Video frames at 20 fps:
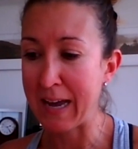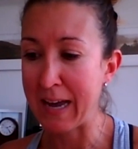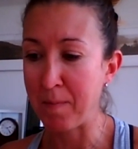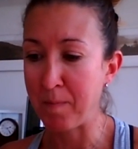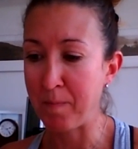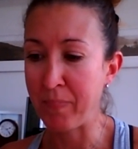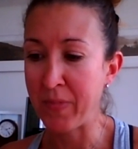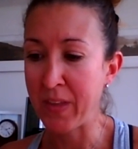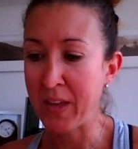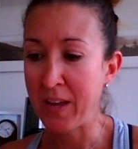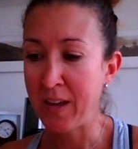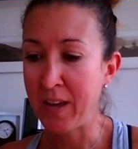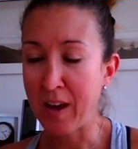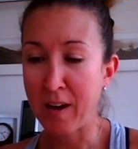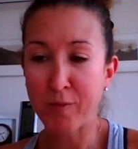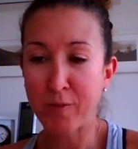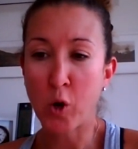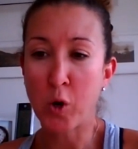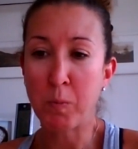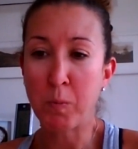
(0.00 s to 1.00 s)

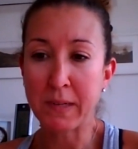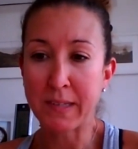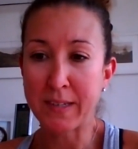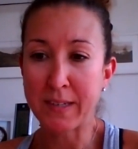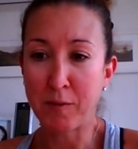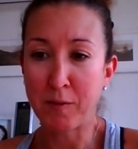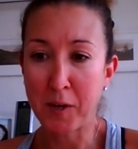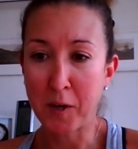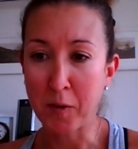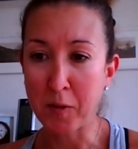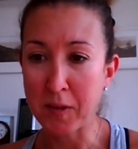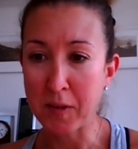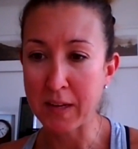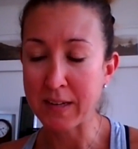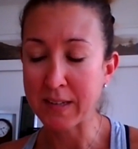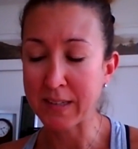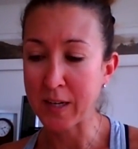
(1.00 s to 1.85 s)
I've gotten myself healthy.